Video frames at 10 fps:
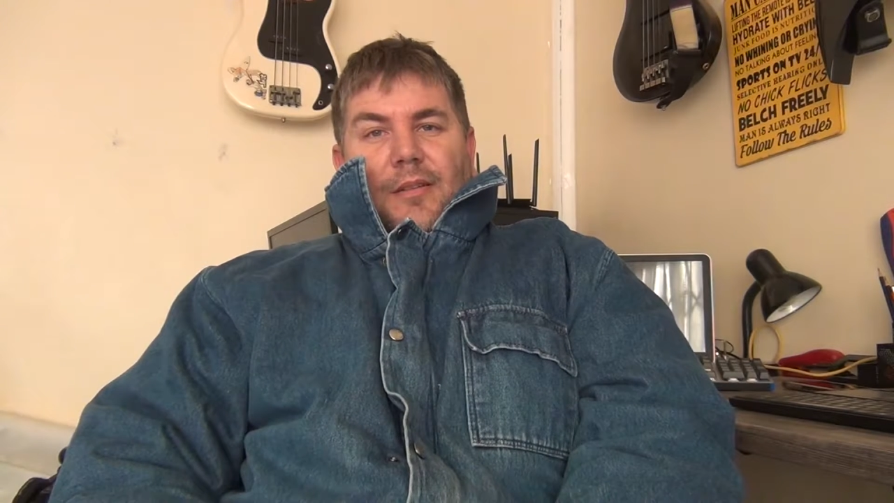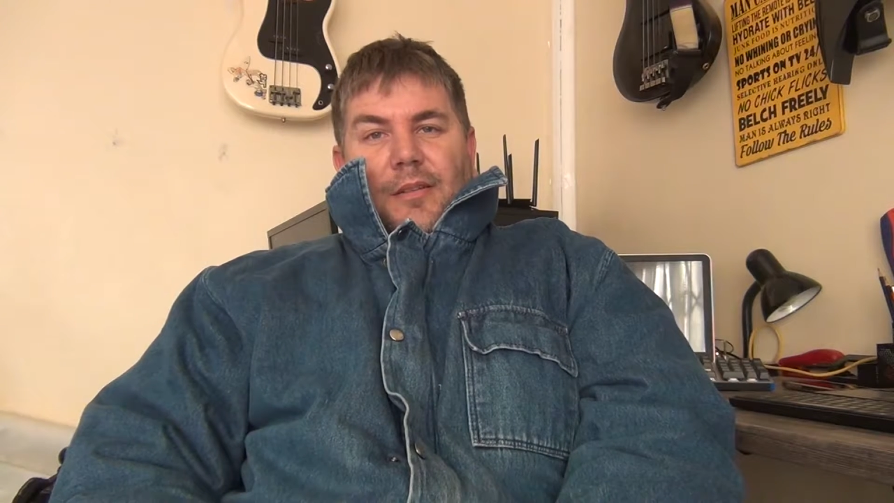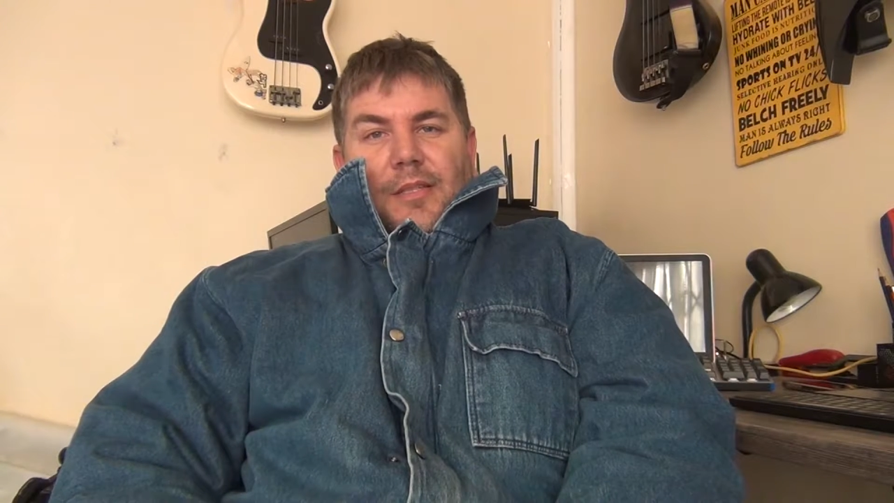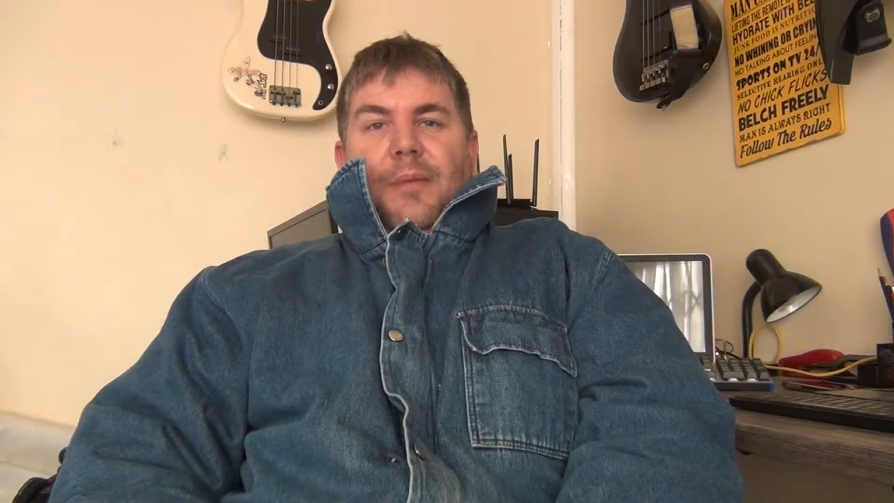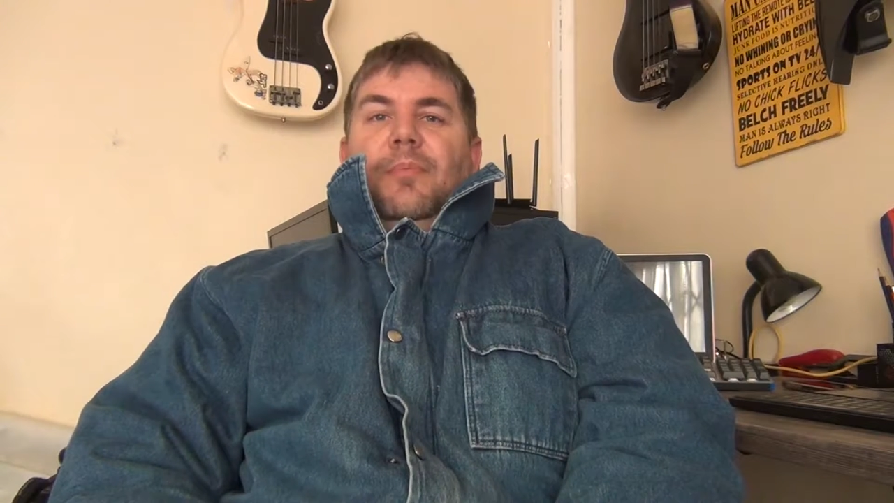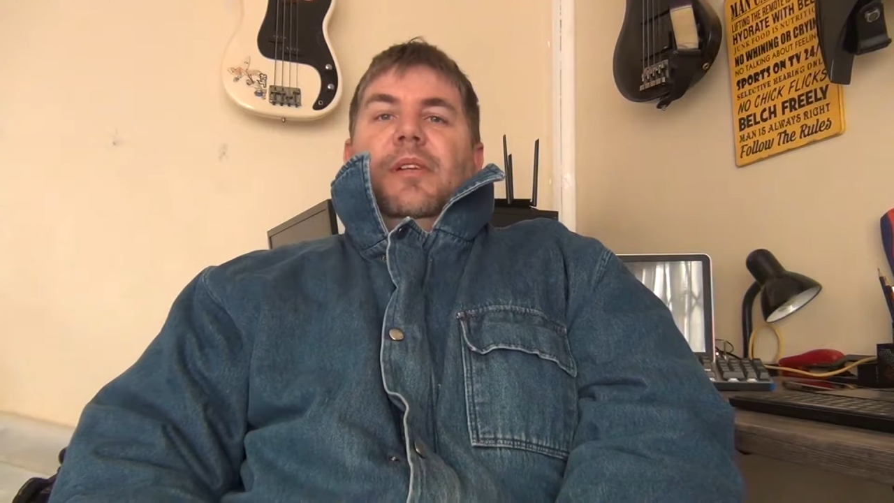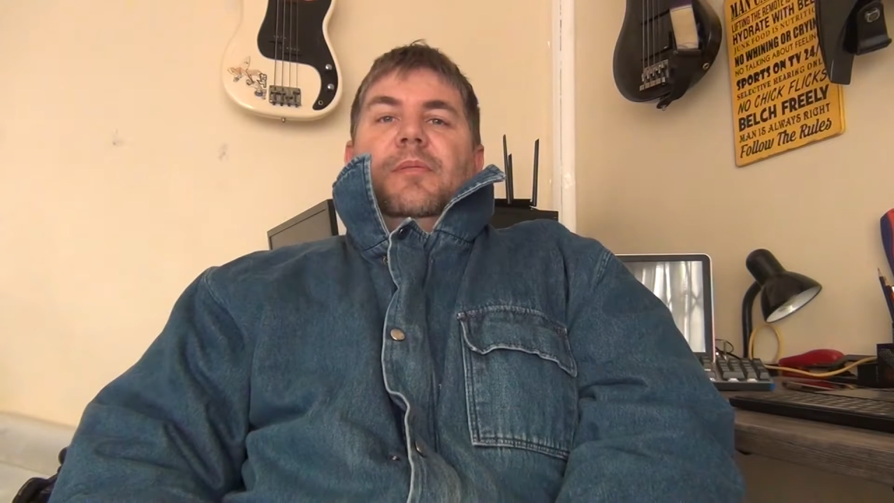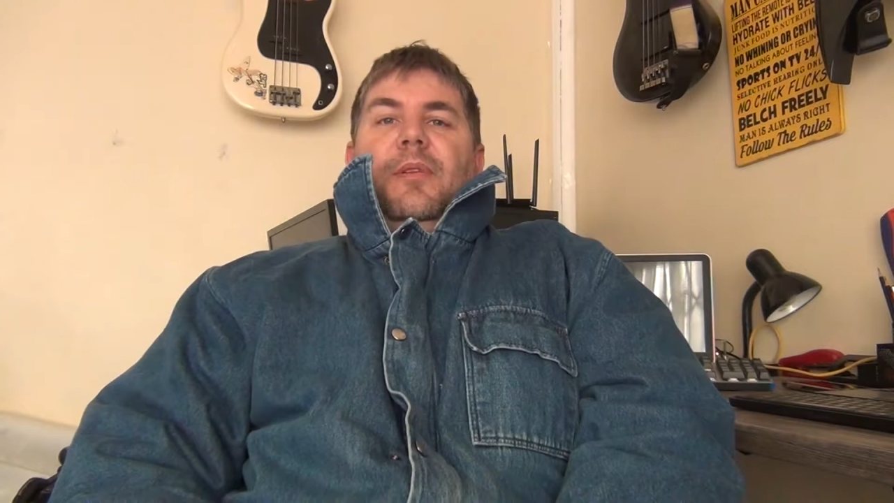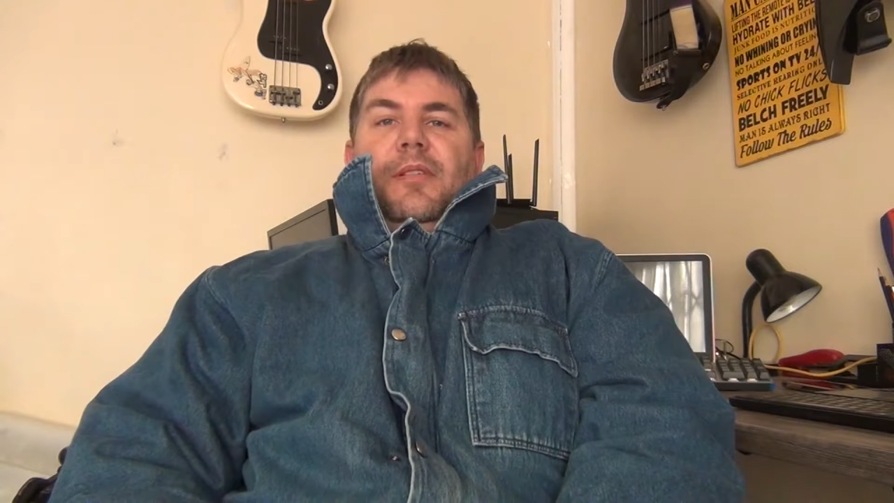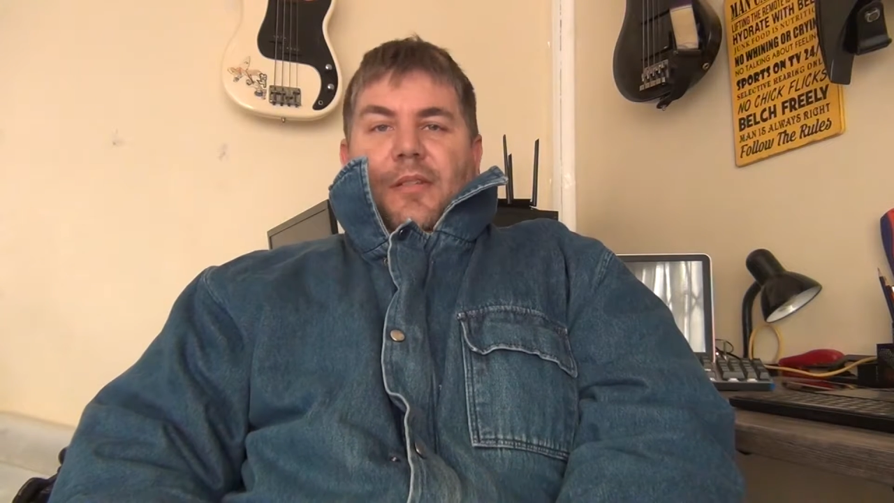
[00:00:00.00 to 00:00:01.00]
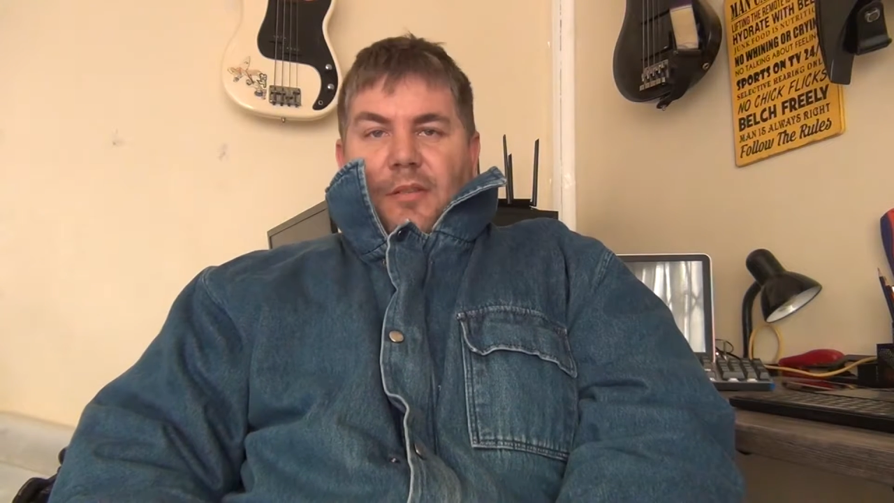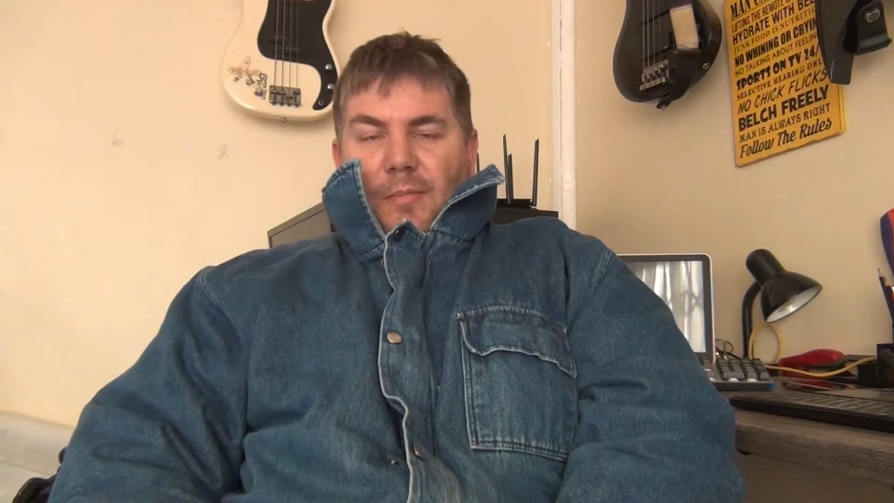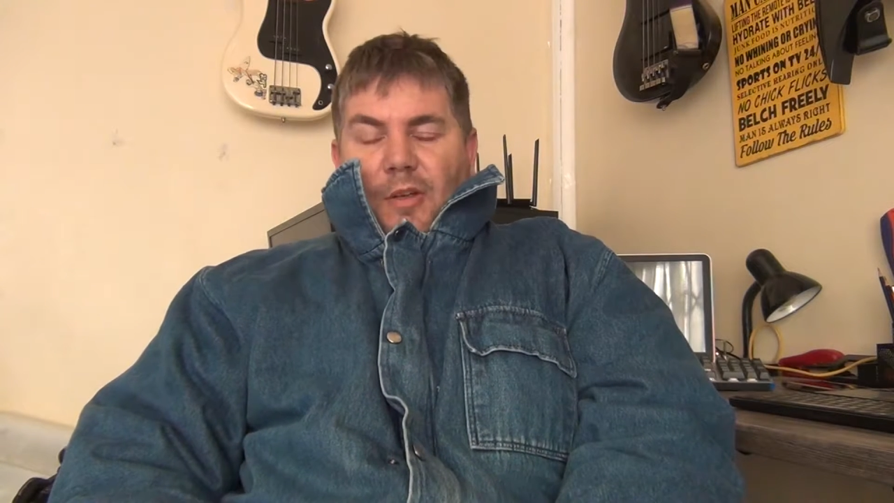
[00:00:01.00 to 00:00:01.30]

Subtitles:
the C++ exam.